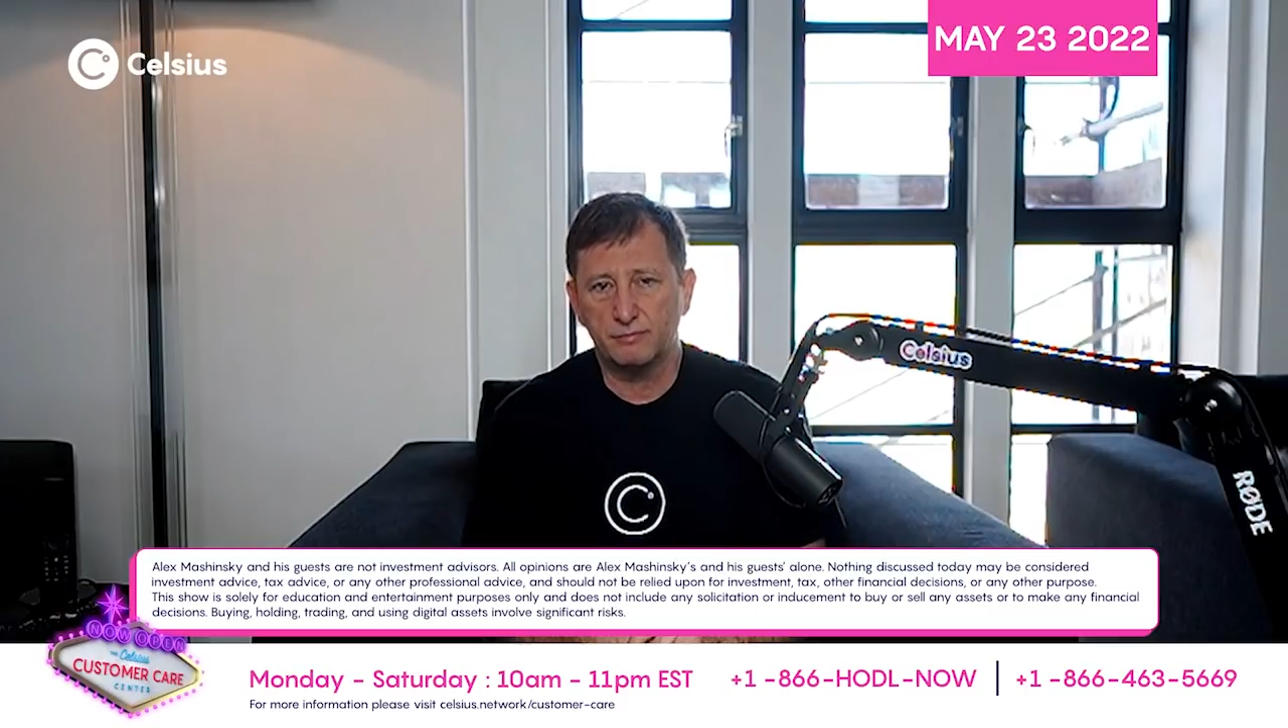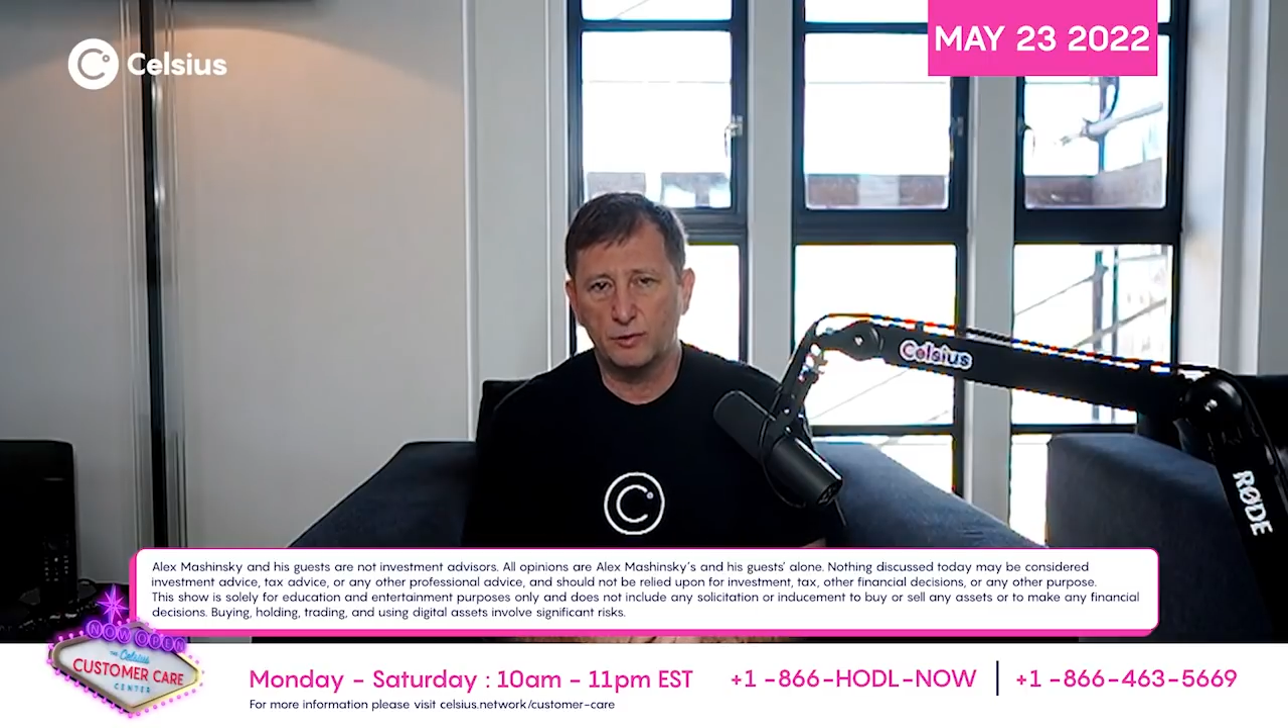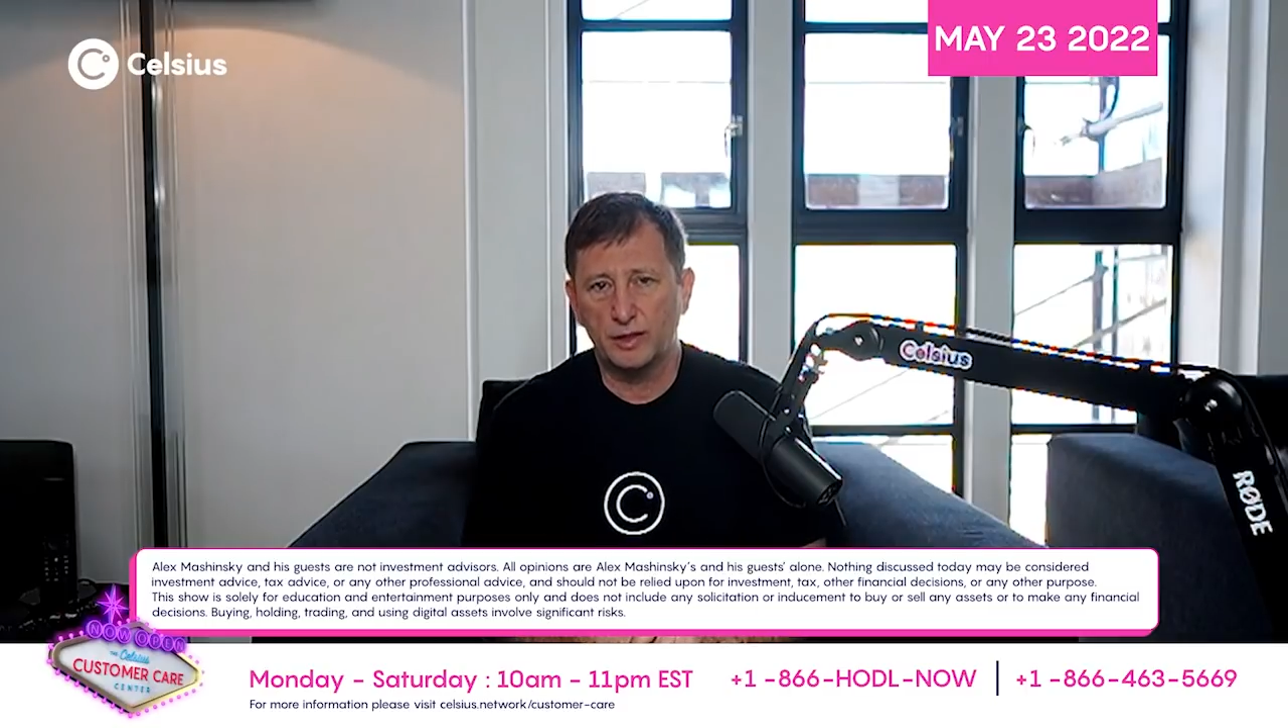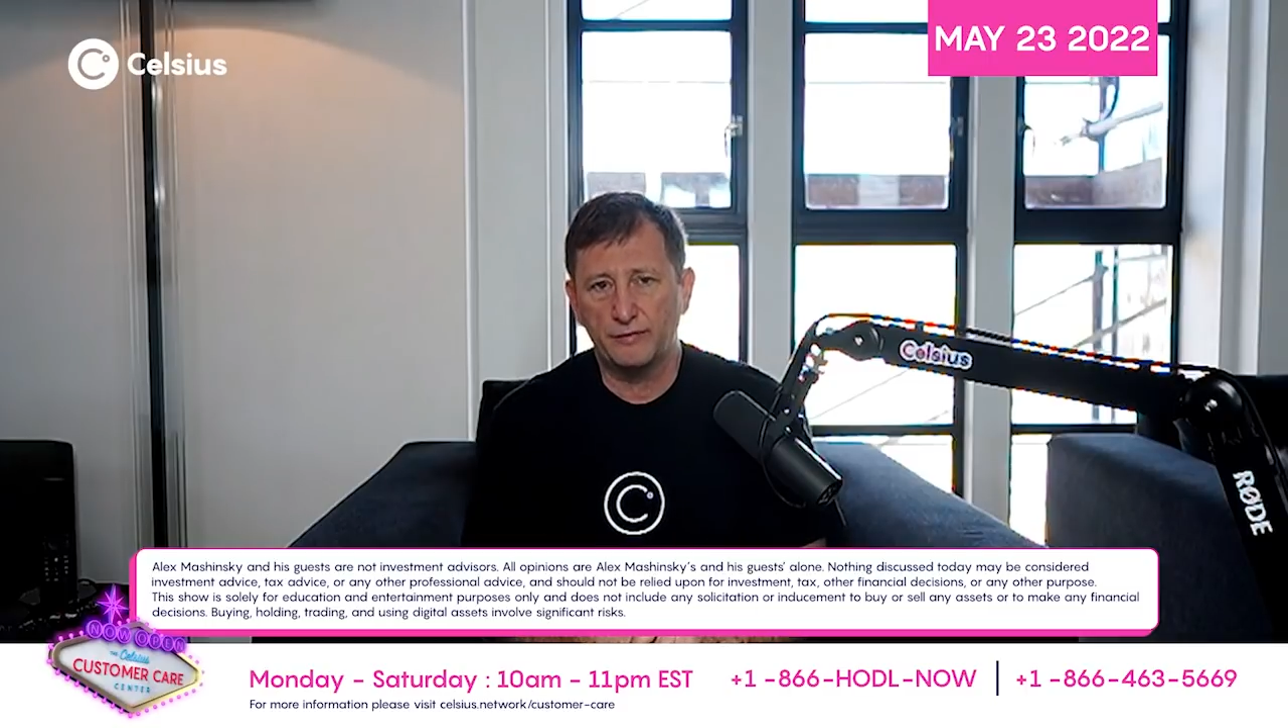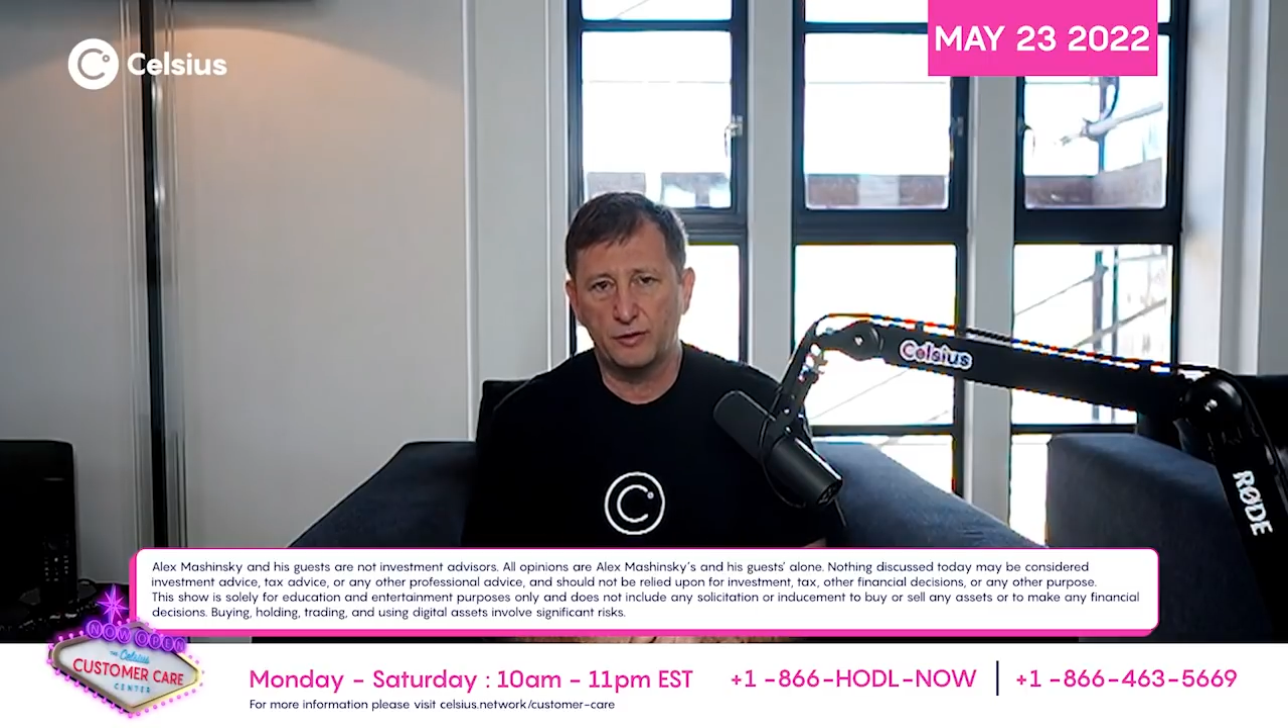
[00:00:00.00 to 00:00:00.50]

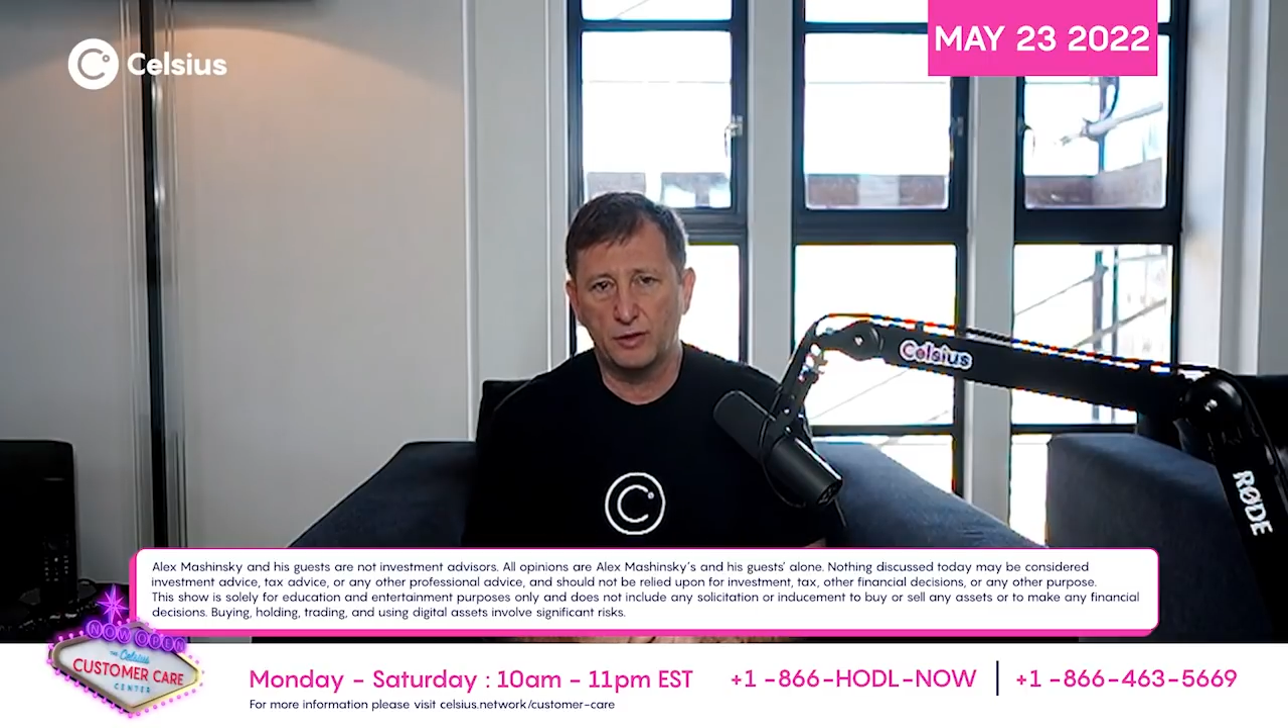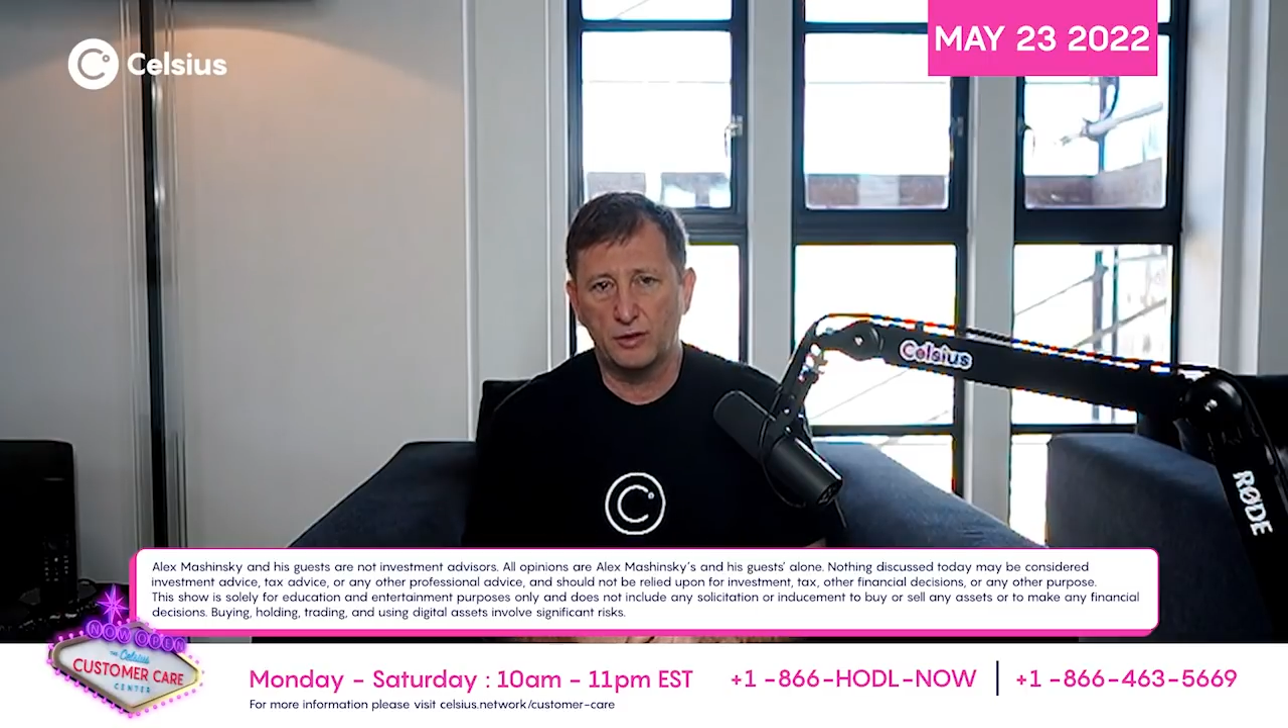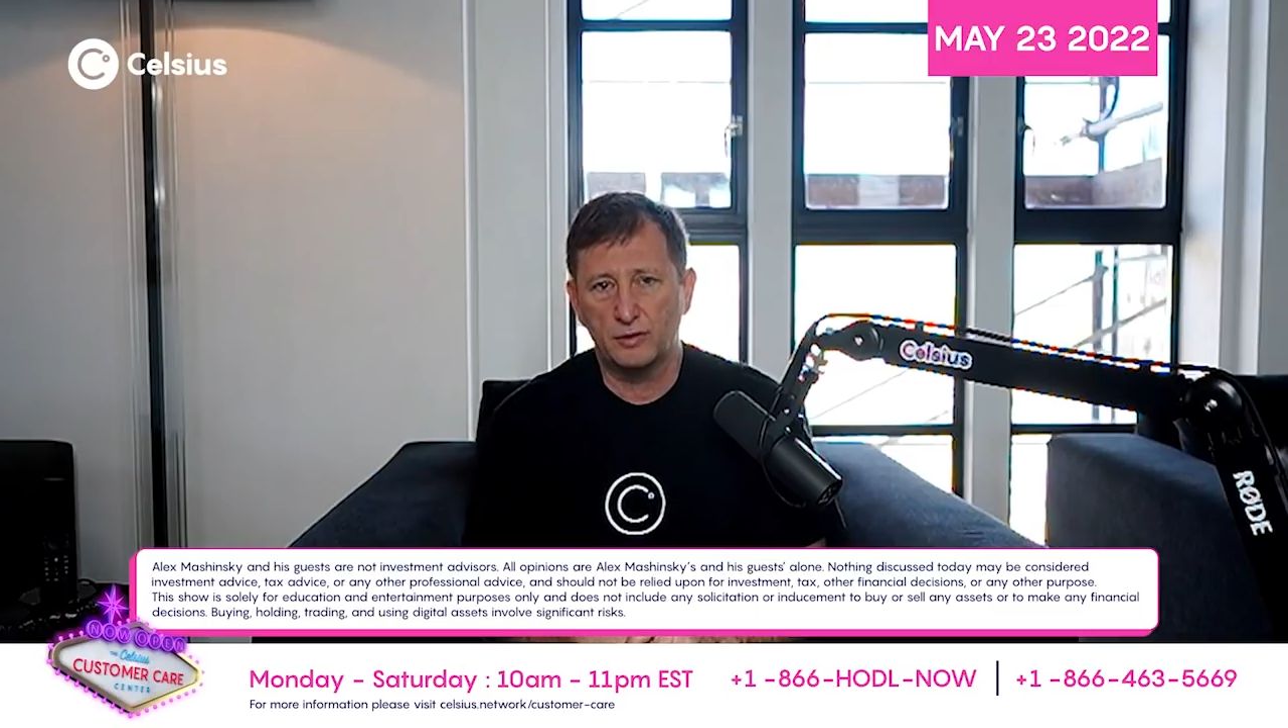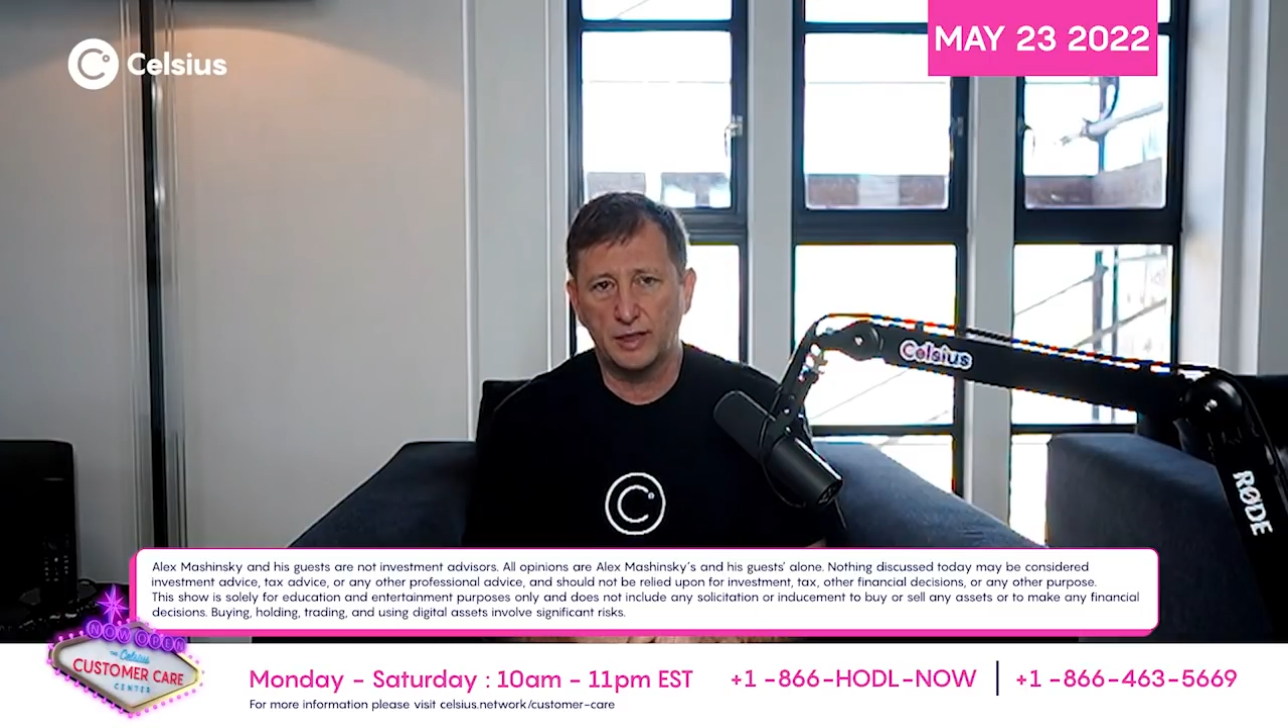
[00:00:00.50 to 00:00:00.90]
we'll give you a loan